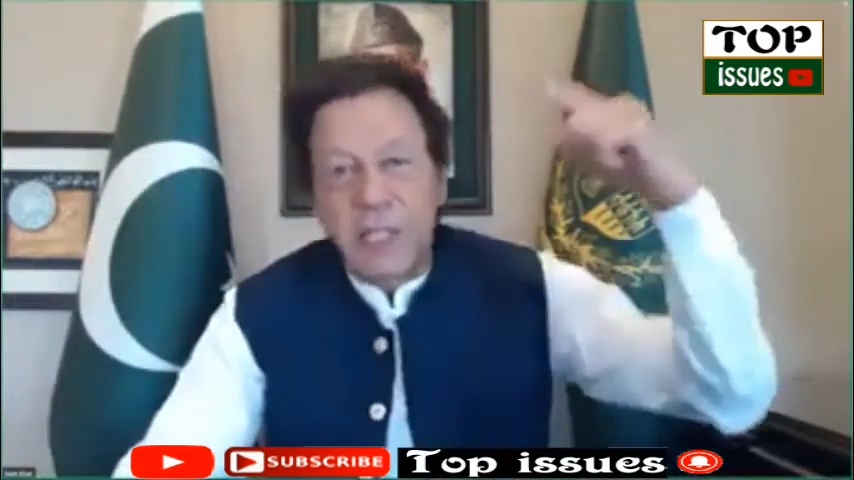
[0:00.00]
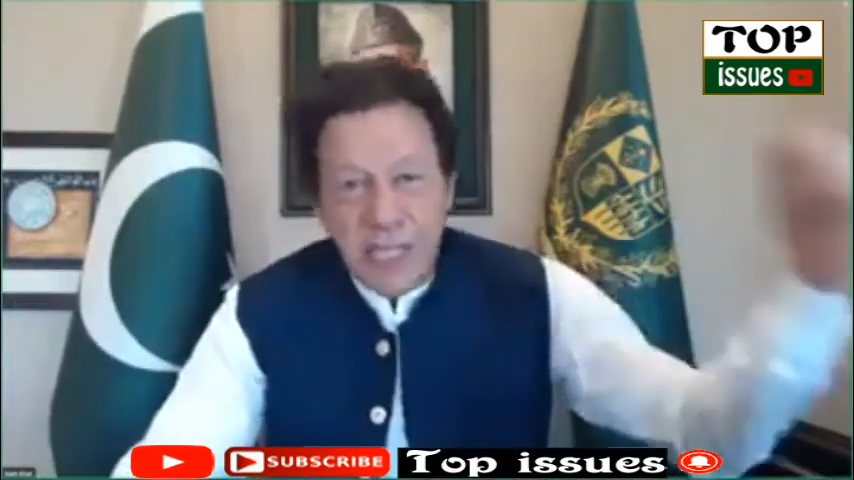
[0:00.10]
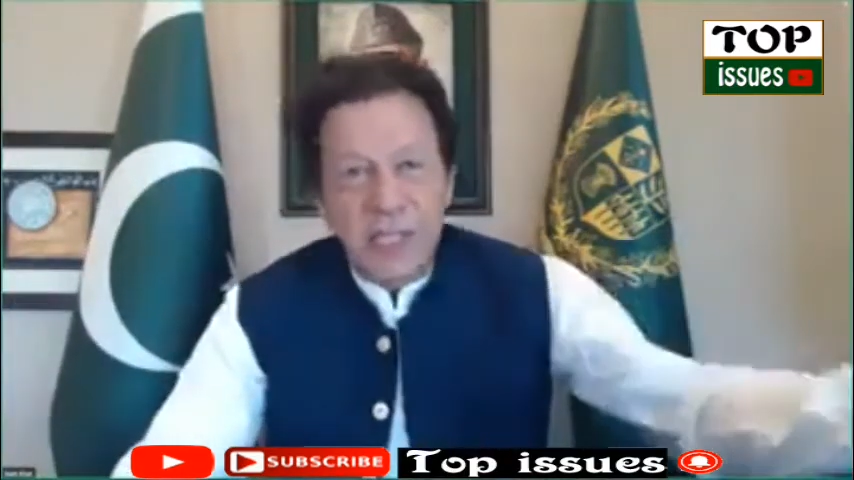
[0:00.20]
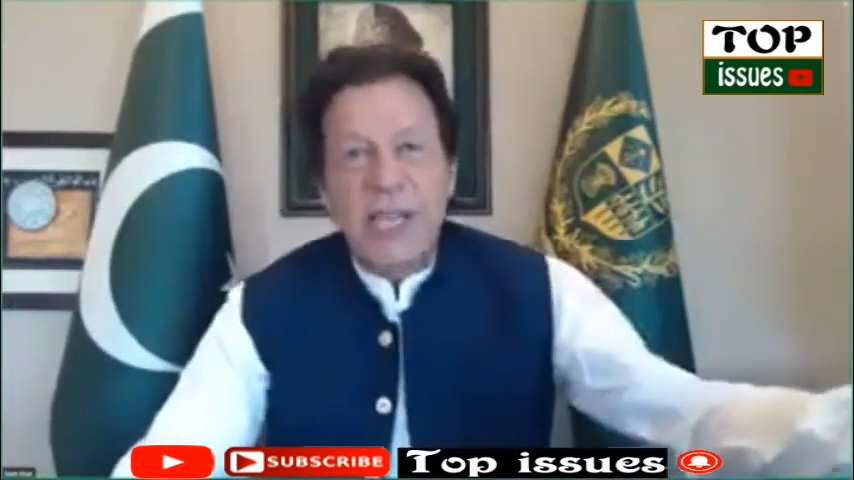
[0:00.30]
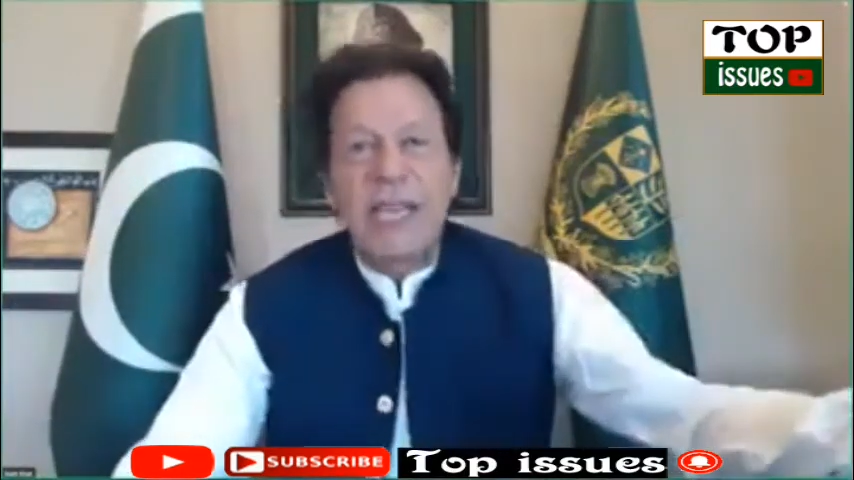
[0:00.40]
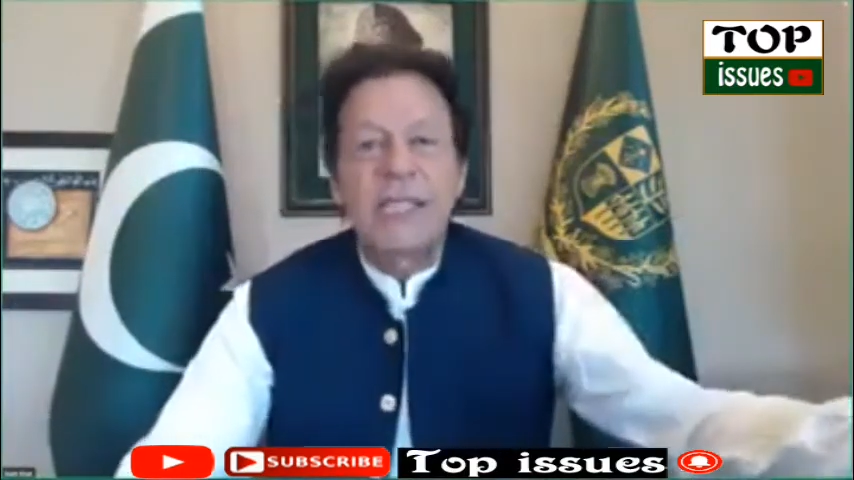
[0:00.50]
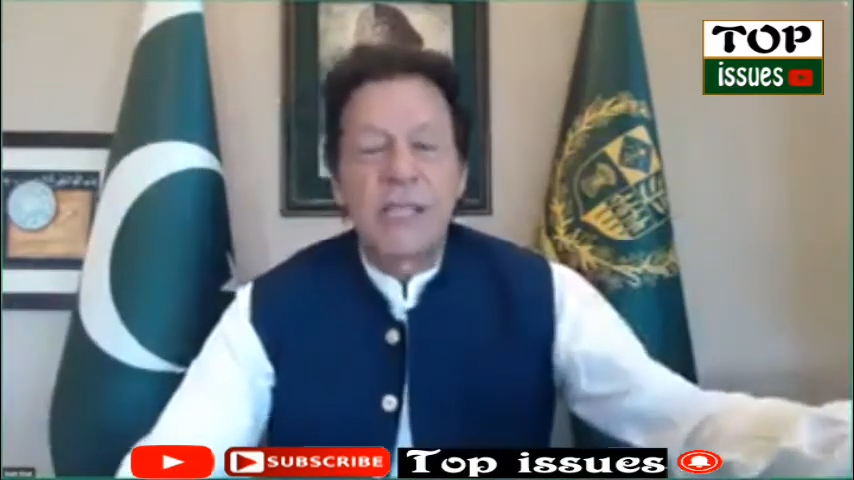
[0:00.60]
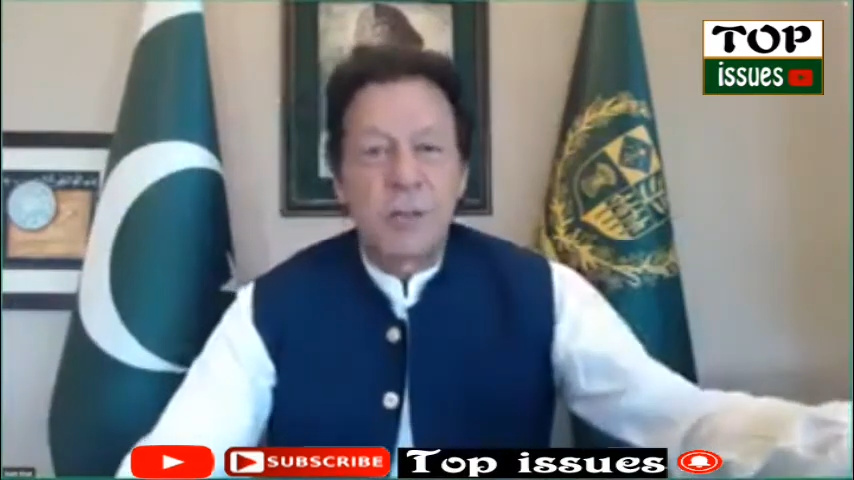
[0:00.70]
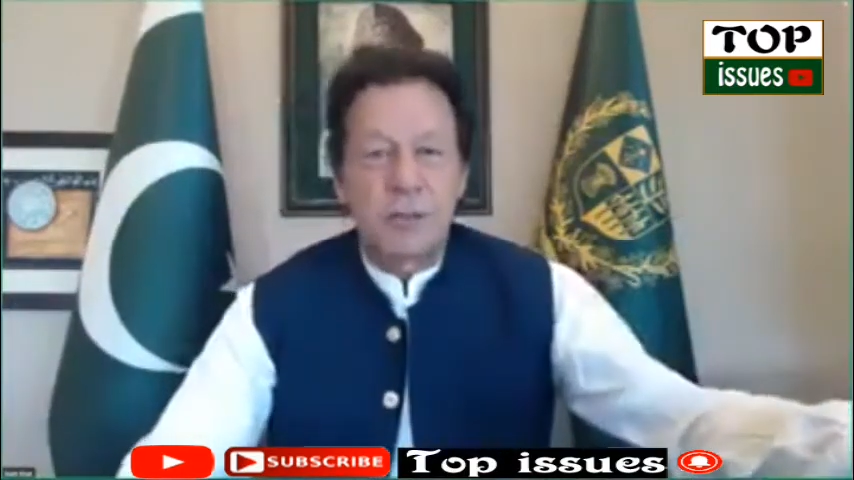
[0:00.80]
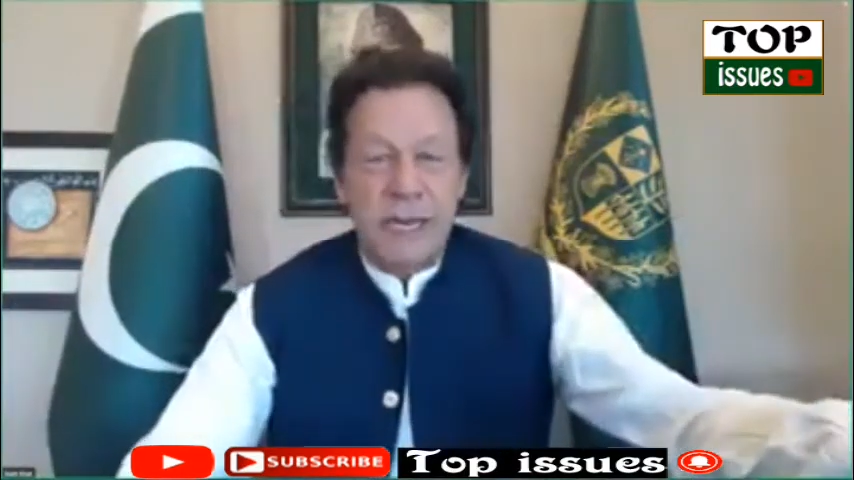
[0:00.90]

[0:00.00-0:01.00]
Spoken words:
their jets into